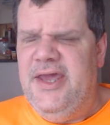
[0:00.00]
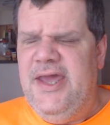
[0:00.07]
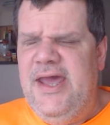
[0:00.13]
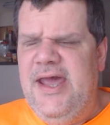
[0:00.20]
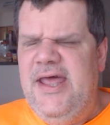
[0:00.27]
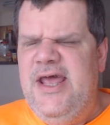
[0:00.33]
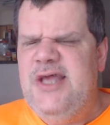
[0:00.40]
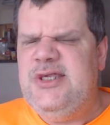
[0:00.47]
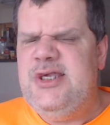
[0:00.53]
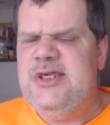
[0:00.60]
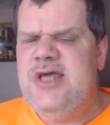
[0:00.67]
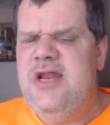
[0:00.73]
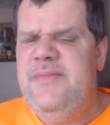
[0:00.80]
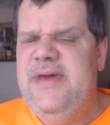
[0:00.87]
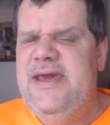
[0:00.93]
This is going
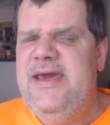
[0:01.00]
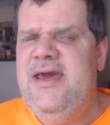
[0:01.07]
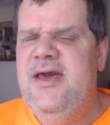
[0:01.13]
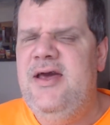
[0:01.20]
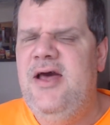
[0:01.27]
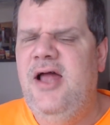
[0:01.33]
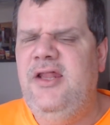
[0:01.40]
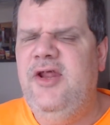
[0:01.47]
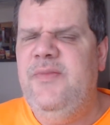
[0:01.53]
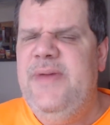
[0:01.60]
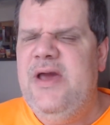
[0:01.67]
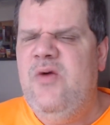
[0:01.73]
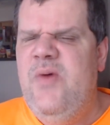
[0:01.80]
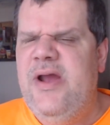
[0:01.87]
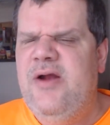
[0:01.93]
to be a little bit
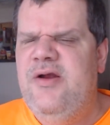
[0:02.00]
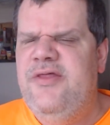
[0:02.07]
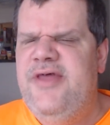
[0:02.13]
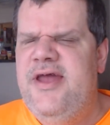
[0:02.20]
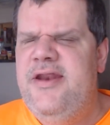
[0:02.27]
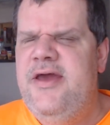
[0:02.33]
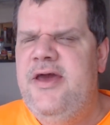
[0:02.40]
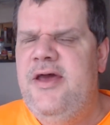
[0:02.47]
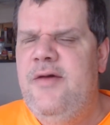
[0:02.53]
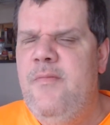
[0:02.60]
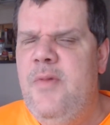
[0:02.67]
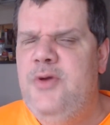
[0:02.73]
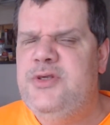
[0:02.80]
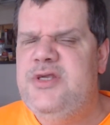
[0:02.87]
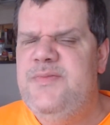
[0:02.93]
quicker than
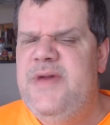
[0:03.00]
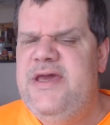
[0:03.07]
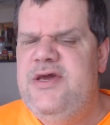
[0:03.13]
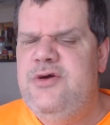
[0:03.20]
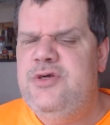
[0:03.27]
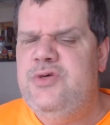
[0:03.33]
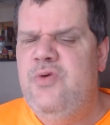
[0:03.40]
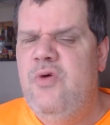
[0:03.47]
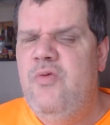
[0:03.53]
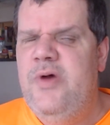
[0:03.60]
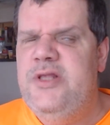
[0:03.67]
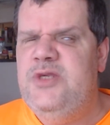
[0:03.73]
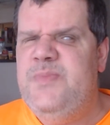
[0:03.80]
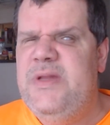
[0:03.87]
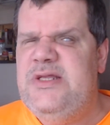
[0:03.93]
most of my usual
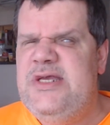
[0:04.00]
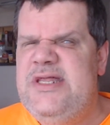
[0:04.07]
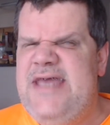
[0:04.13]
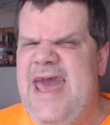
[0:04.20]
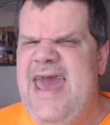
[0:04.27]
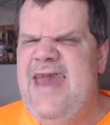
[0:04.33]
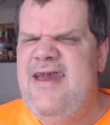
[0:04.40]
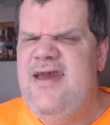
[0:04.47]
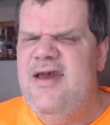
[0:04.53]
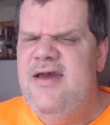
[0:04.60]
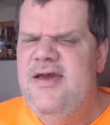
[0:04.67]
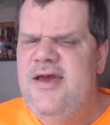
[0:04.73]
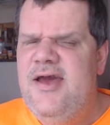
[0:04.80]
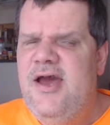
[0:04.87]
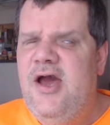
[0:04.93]
ones, but today
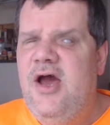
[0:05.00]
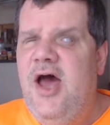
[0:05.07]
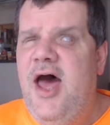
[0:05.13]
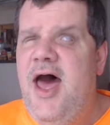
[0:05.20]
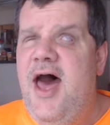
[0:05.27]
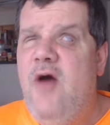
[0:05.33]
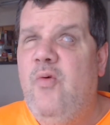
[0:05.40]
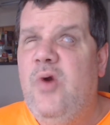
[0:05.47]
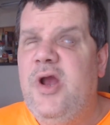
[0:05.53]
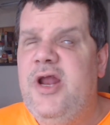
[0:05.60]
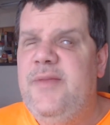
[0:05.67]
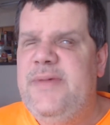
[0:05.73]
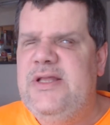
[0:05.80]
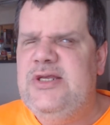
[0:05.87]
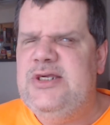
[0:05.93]
we're going to
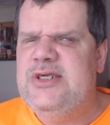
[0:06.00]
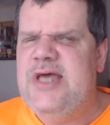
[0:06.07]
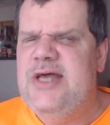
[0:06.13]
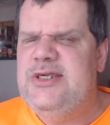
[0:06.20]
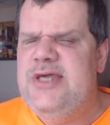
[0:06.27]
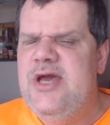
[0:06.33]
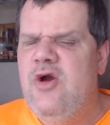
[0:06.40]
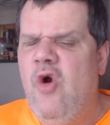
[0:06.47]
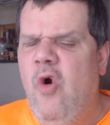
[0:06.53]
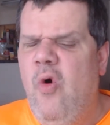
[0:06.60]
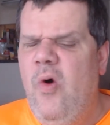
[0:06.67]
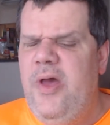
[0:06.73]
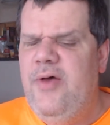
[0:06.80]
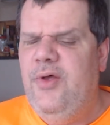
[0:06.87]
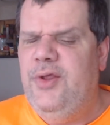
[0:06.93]
be discussing
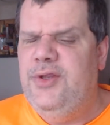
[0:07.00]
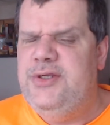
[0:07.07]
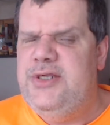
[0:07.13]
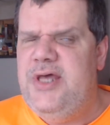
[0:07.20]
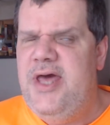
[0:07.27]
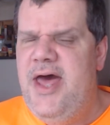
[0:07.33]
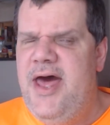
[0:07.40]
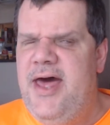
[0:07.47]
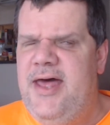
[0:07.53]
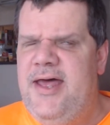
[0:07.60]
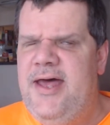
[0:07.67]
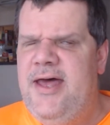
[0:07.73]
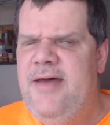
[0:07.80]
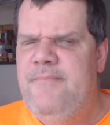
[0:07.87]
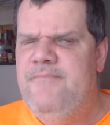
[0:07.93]
coils,
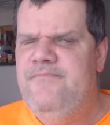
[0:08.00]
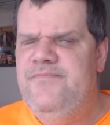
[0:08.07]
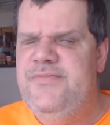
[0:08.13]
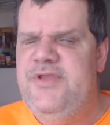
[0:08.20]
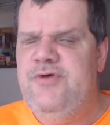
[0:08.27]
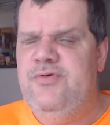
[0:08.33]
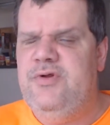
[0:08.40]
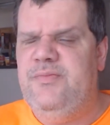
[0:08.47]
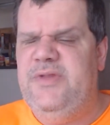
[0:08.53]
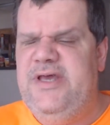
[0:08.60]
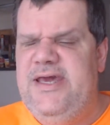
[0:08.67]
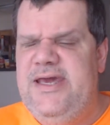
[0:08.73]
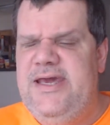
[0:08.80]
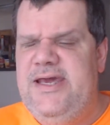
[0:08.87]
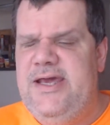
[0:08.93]

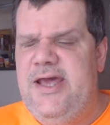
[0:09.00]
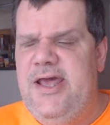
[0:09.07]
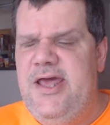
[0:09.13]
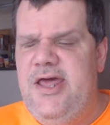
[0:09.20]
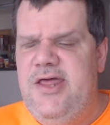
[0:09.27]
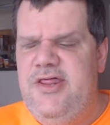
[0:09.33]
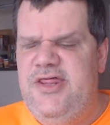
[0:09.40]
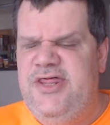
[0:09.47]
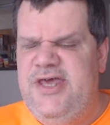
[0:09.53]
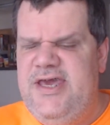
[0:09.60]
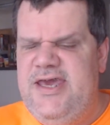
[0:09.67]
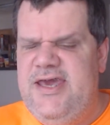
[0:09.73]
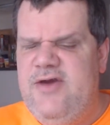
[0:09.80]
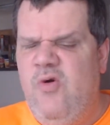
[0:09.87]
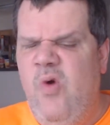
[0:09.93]
notably
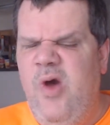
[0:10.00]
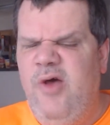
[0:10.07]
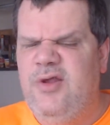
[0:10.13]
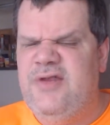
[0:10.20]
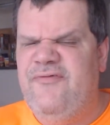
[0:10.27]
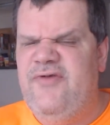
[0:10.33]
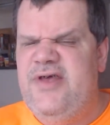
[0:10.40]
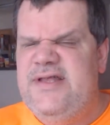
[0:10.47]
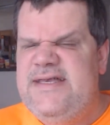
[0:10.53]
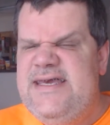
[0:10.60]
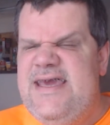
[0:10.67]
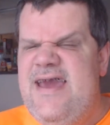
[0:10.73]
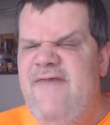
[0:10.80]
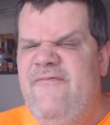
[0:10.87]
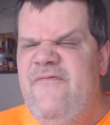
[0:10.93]
the coils for the
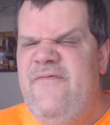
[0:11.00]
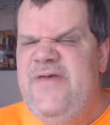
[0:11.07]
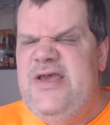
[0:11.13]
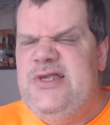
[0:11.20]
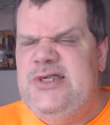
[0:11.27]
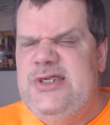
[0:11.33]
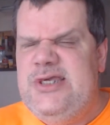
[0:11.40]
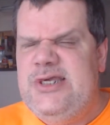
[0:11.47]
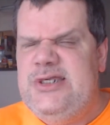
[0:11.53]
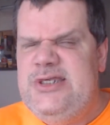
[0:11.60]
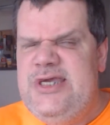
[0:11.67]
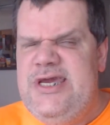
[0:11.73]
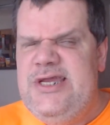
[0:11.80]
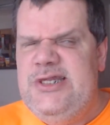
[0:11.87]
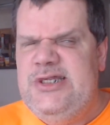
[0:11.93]

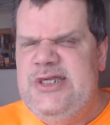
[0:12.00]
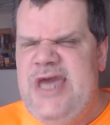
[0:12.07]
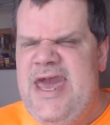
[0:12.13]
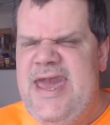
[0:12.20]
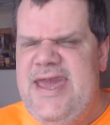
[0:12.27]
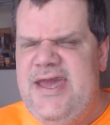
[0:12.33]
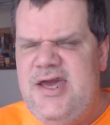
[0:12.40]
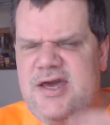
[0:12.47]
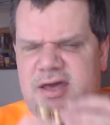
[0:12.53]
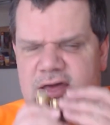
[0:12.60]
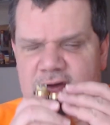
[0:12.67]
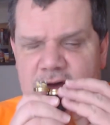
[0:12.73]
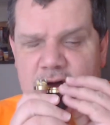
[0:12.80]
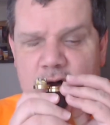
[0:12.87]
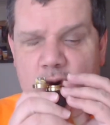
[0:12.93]
TFV16 tank.
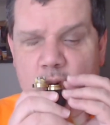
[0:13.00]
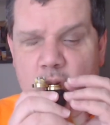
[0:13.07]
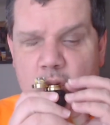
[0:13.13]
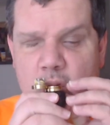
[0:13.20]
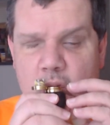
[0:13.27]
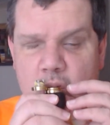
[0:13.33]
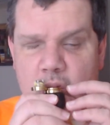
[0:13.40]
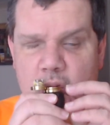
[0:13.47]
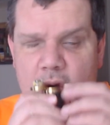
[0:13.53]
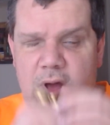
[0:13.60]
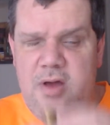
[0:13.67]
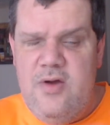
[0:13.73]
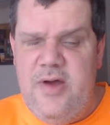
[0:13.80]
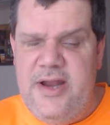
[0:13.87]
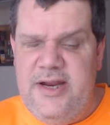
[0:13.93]

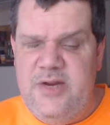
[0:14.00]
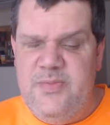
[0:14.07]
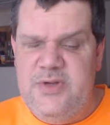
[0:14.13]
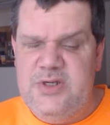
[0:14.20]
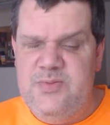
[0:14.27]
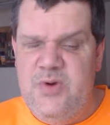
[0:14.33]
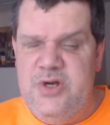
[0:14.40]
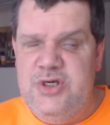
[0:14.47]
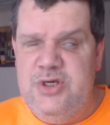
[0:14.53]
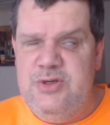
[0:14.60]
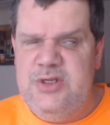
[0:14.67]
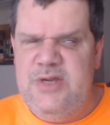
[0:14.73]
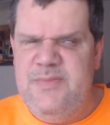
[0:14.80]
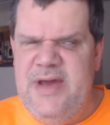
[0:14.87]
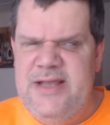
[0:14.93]
Oh, I need to put some more juice
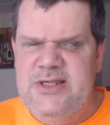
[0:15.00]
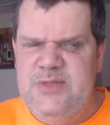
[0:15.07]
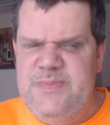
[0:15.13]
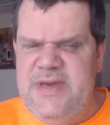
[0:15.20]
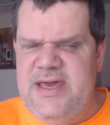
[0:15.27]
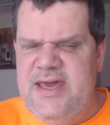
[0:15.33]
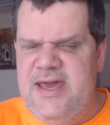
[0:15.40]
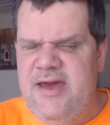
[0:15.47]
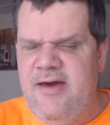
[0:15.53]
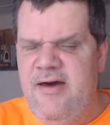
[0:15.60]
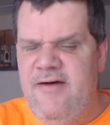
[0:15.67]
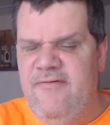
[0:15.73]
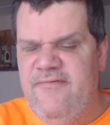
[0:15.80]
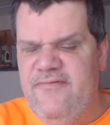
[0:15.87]
in mine, speaking of.